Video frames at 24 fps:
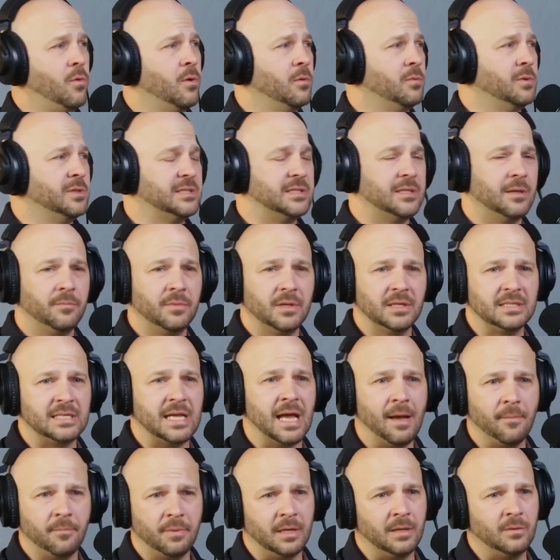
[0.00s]
or when
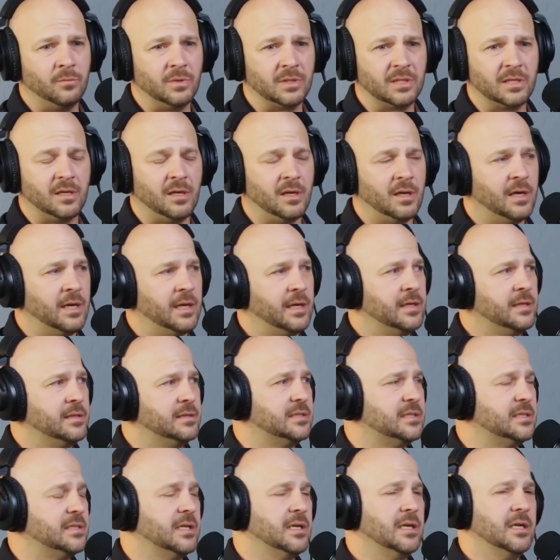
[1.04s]
something's happening with
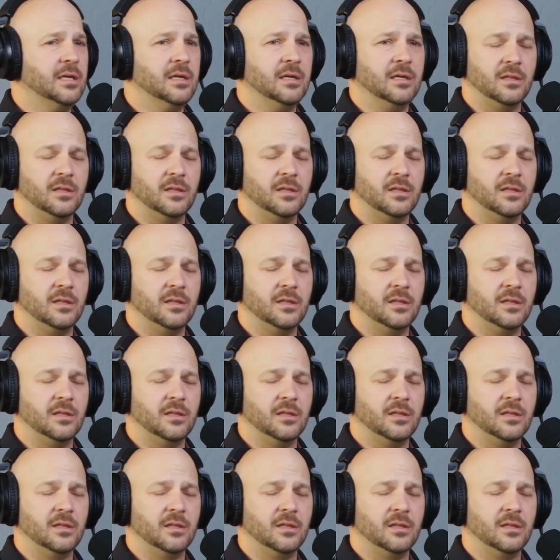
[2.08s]
clients,